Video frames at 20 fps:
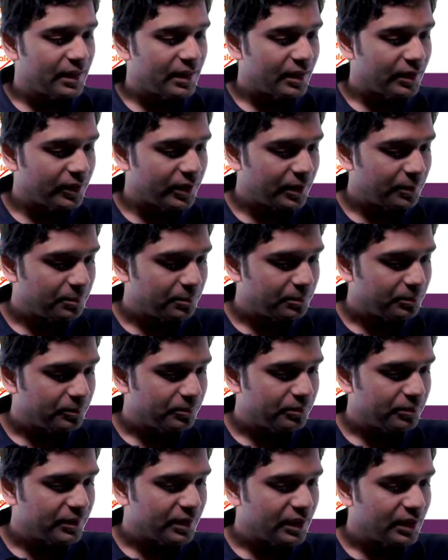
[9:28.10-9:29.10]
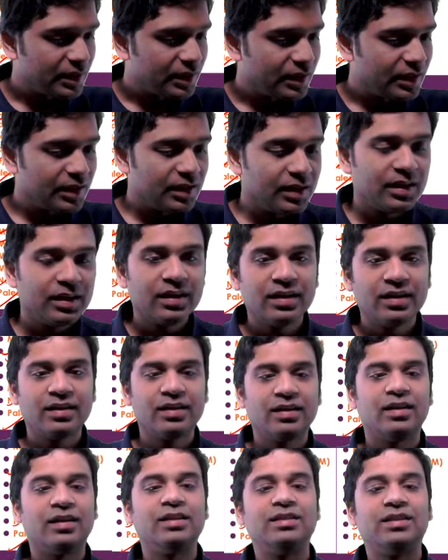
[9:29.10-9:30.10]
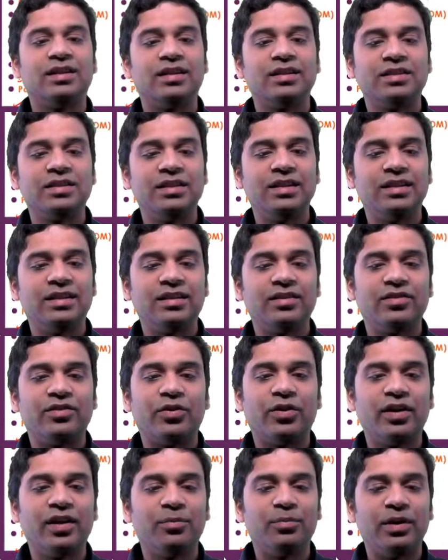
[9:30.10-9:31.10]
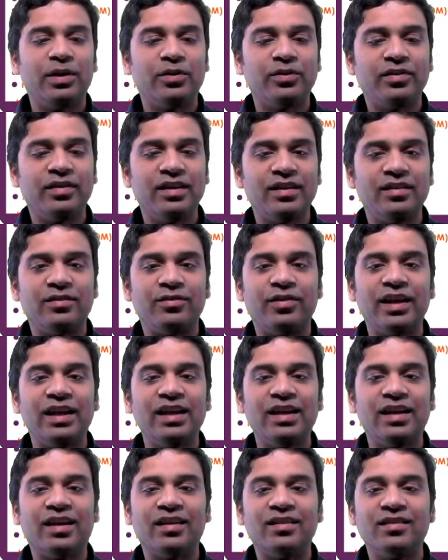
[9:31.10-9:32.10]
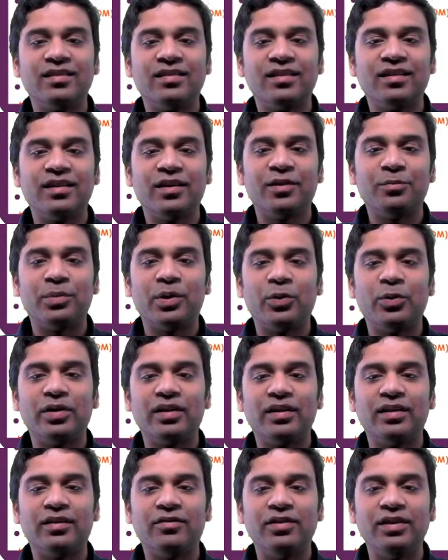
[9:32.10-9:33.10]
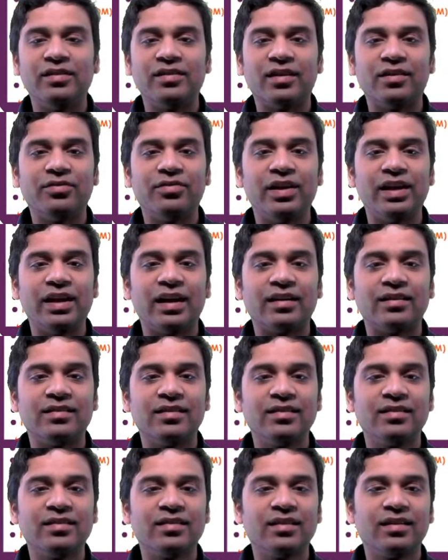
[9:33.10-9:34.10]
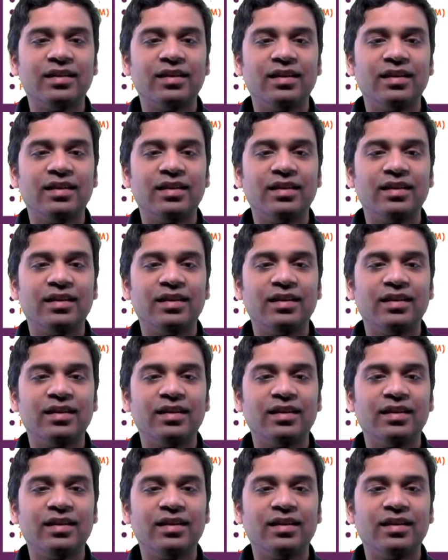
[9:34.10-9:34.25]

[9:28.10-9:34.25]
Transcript: Okay. Acha, Ashneet is not able to see. He's very concerned about the visa-free access.